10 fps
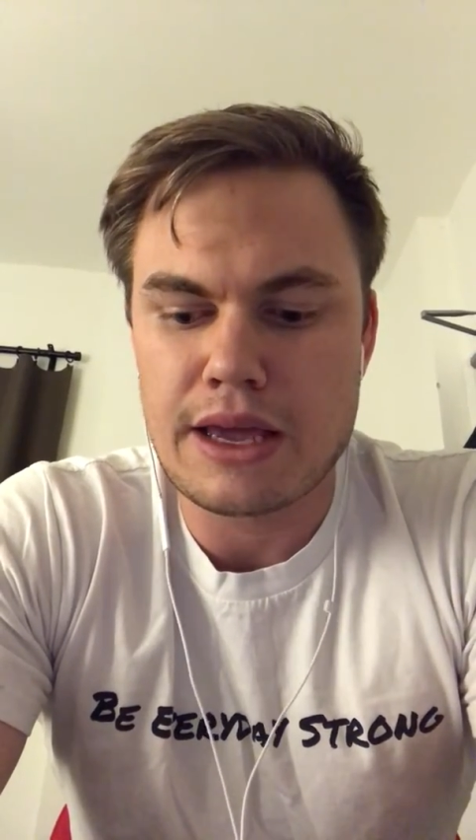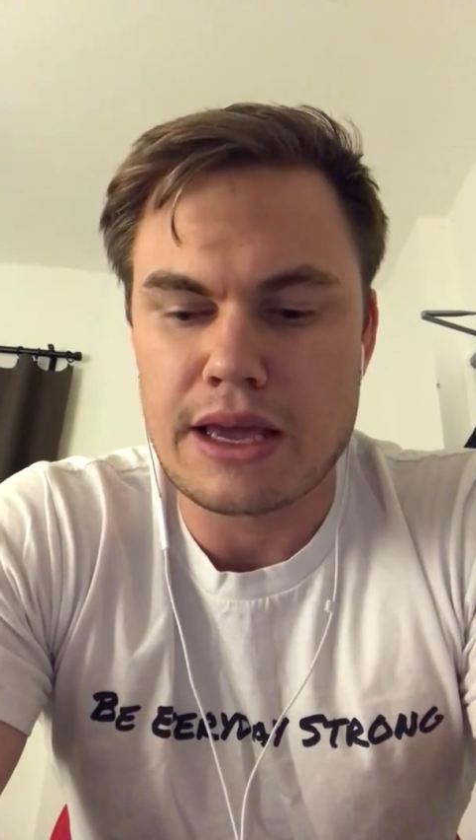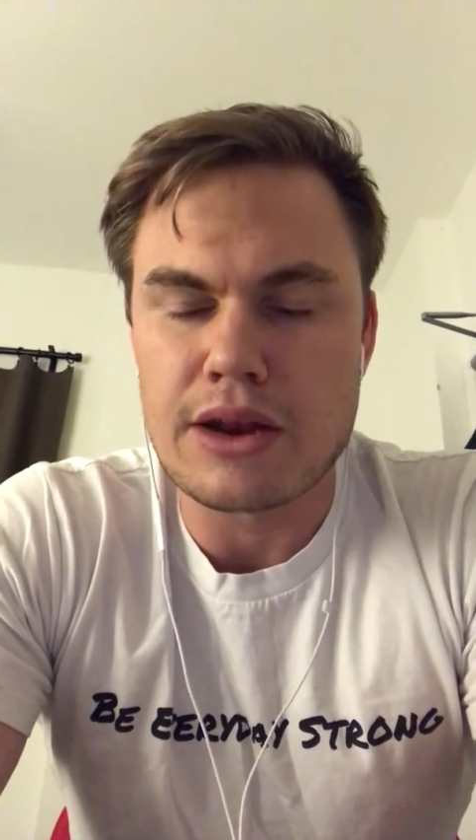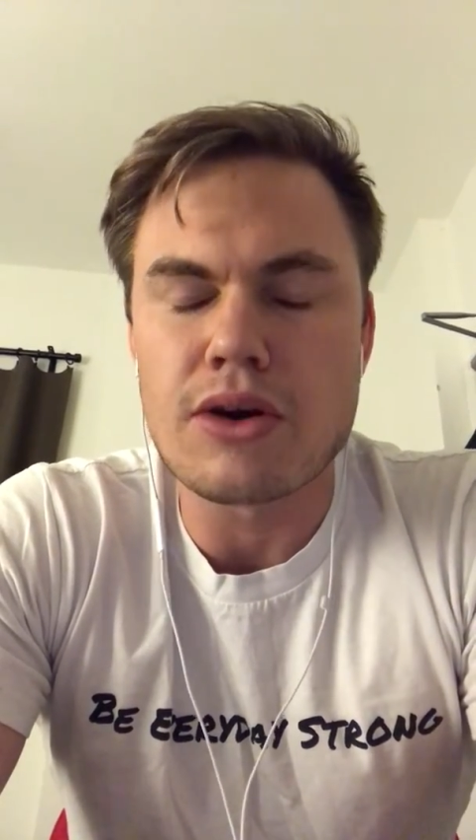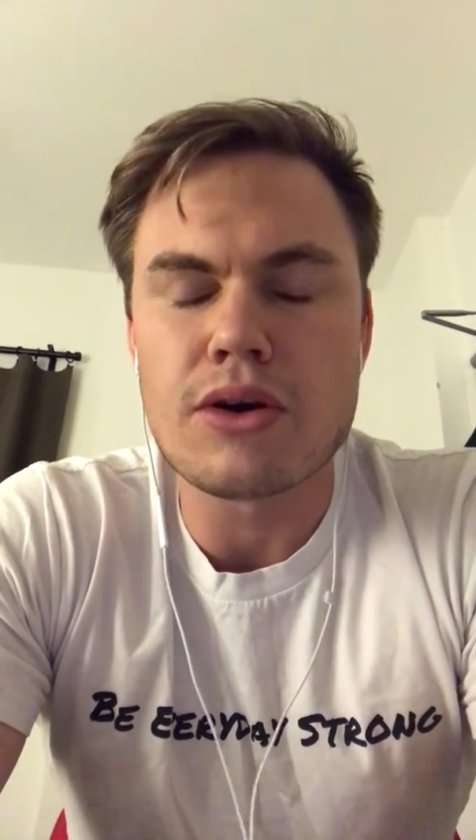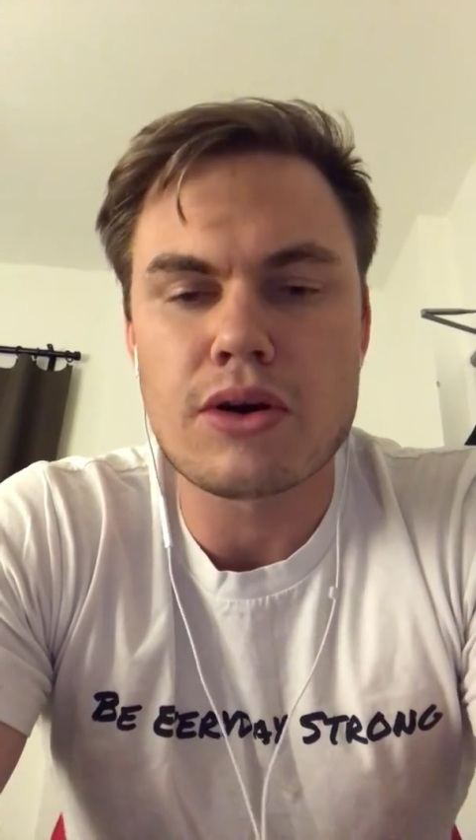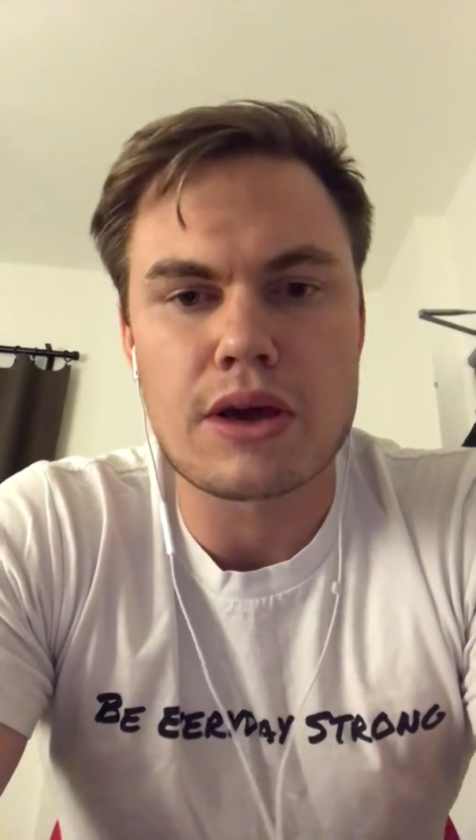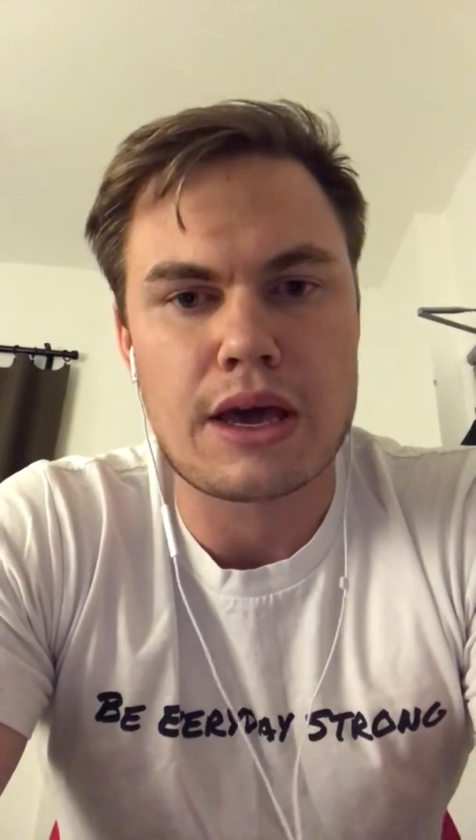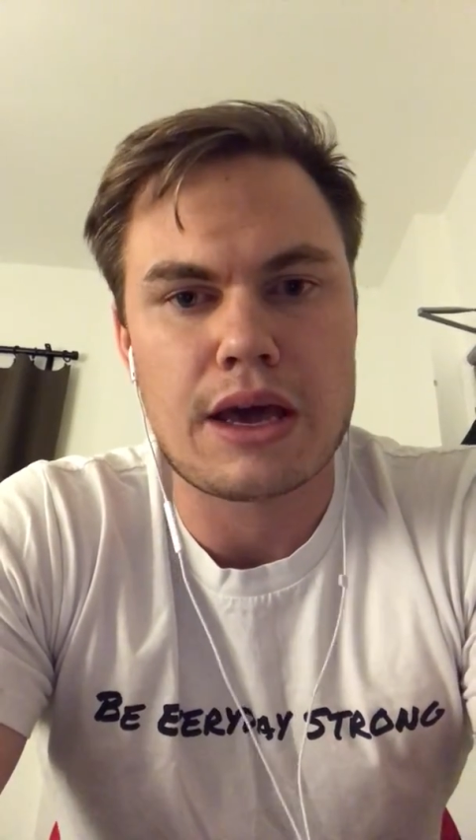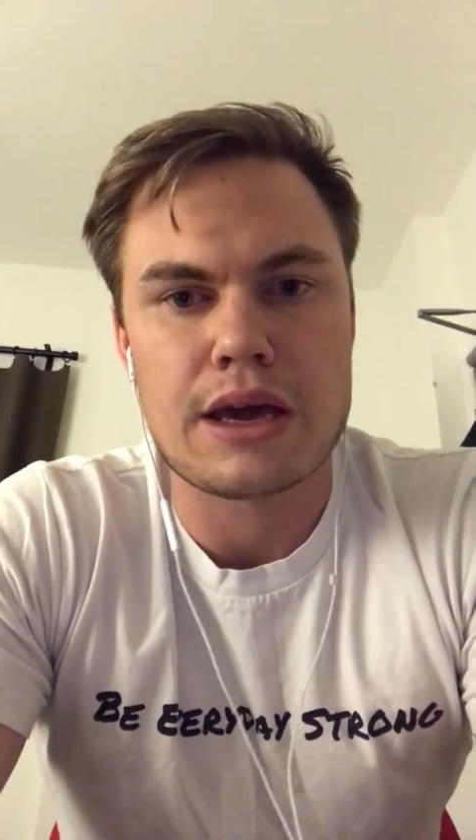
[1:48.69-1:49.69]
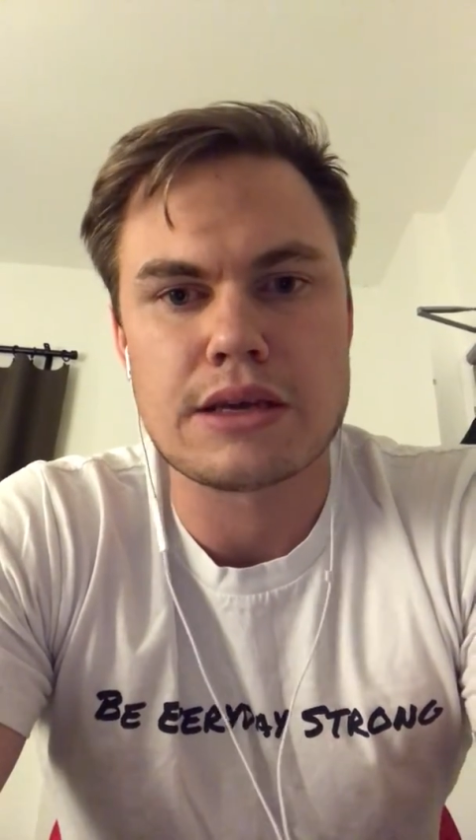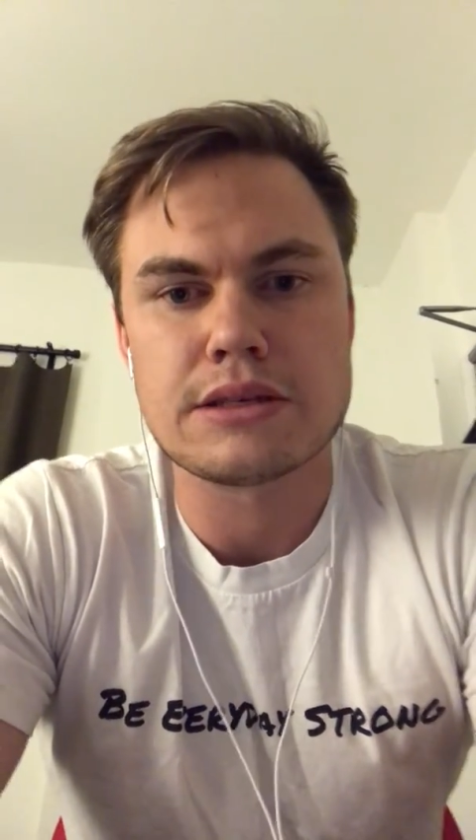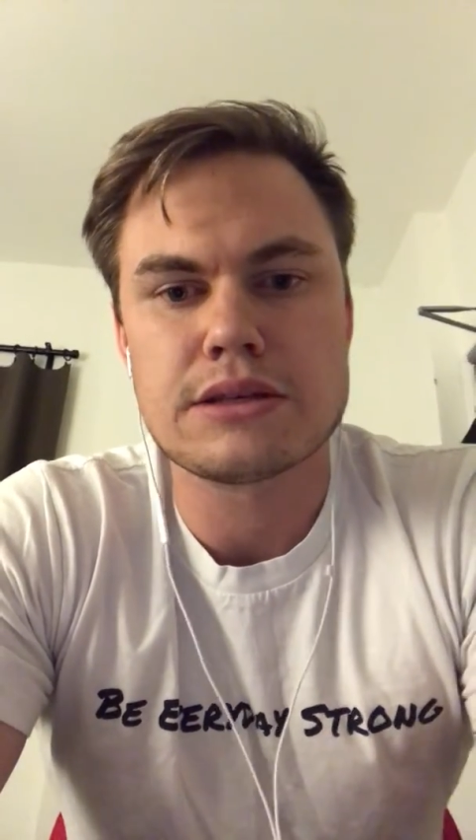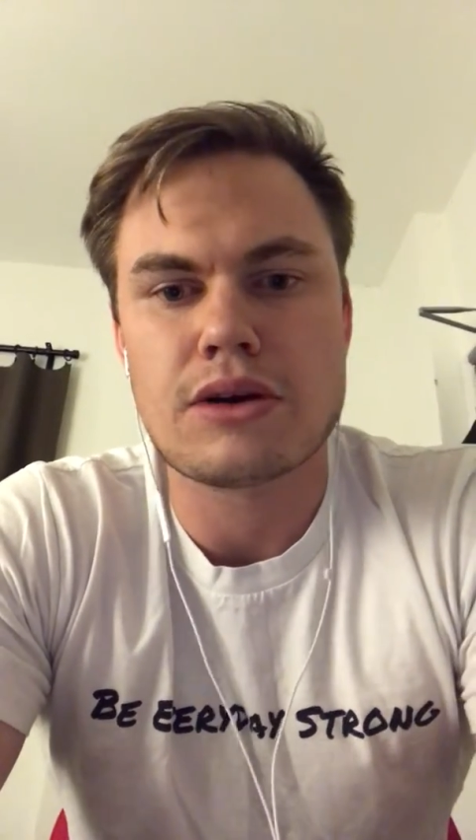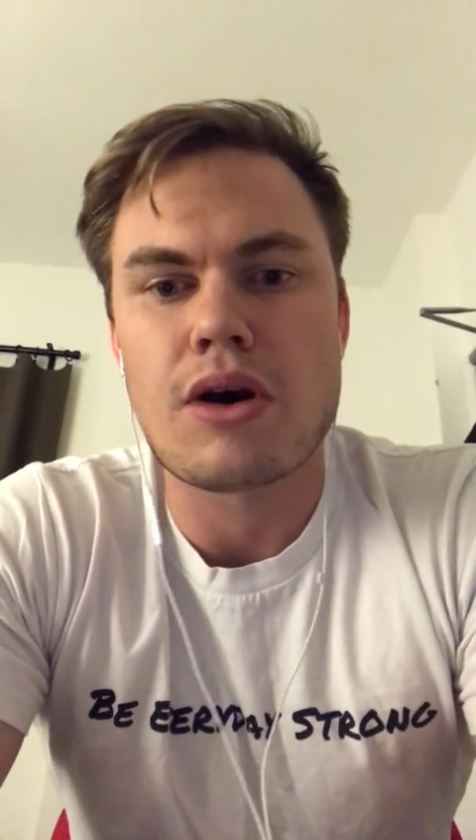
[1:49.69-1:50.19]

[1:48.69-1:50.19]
in her case,